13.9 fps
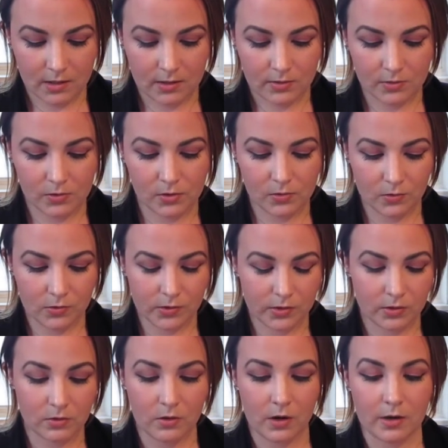new
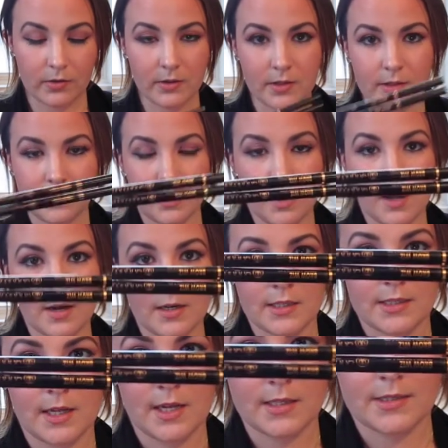to are these
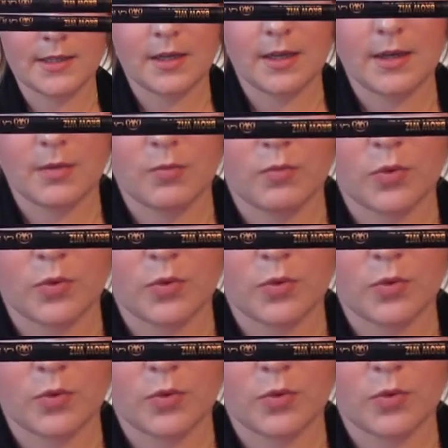Anastasia